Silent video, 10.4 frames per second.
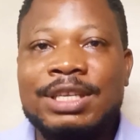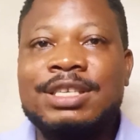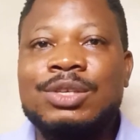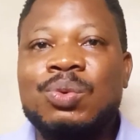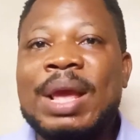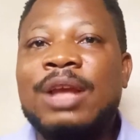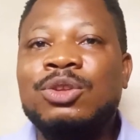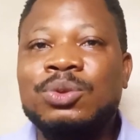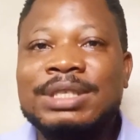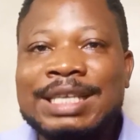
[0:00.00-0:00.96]
This is where
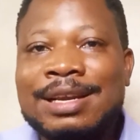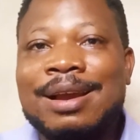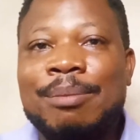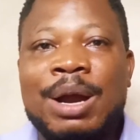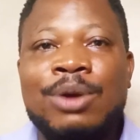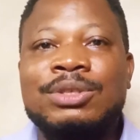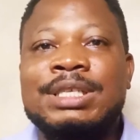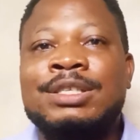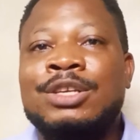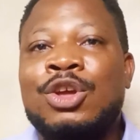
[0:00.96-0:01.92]
you think
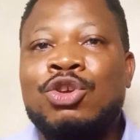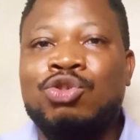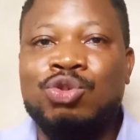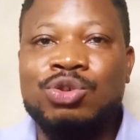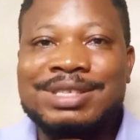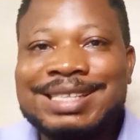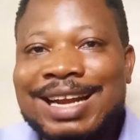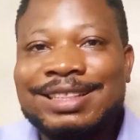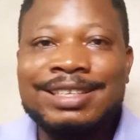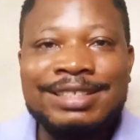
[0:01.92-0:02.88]
about it, you
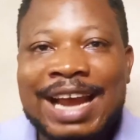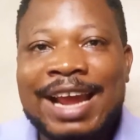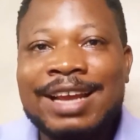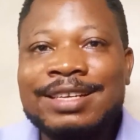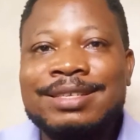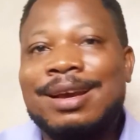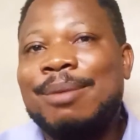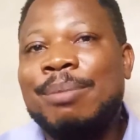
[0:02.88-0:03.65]
strategize